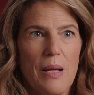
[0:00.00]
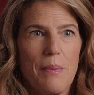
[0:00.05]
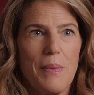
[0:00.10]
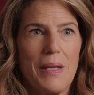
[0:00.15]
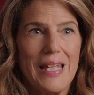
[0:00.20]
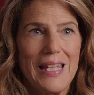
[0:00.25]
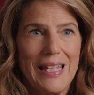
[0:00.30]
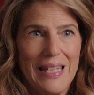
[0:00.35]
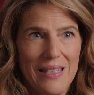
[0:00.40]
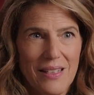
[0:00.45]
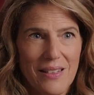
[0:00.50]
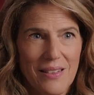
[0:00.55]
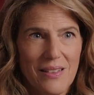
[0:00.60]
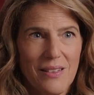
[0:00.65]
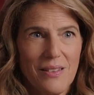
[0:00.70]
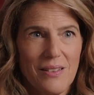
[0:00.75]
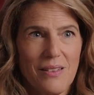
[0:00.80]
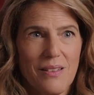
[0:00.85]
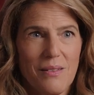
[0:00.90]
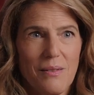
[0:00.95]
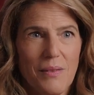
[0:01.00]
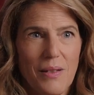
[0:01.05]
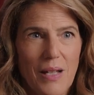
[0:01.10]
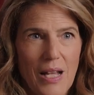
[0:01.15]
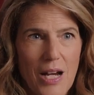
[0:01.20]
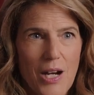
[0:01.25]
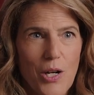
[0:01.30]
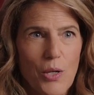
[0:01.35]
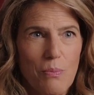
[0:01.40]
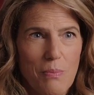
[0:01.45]
time in
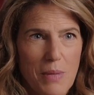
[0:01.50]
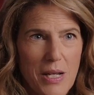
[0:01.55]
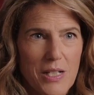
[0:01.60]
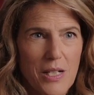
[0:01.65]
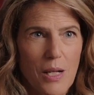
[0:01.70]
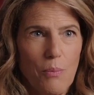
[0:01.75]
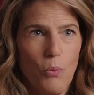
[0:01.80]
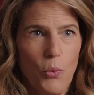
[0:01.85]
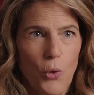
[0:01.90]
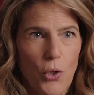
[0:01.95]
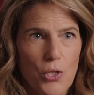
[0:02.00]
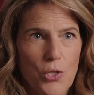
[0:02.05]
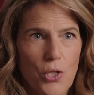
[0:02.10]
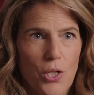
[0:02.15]
hair, makeup,